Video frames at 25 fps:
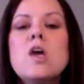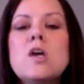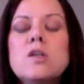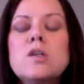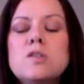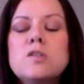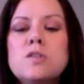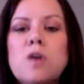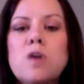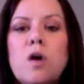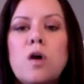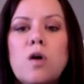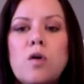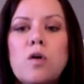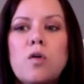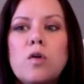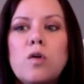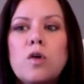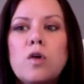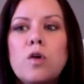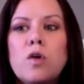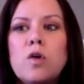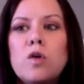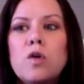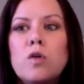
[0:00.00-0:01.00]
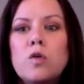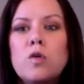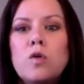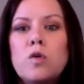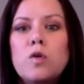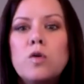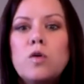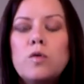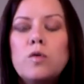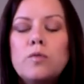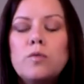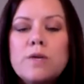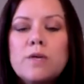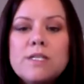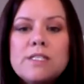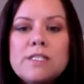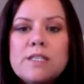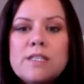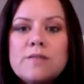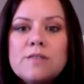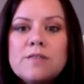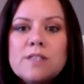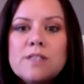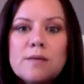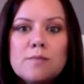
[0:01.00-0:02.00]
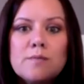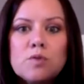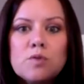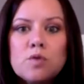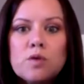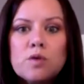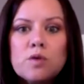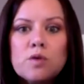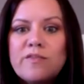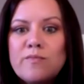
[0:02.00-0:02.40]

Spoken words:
So you'll receive some sort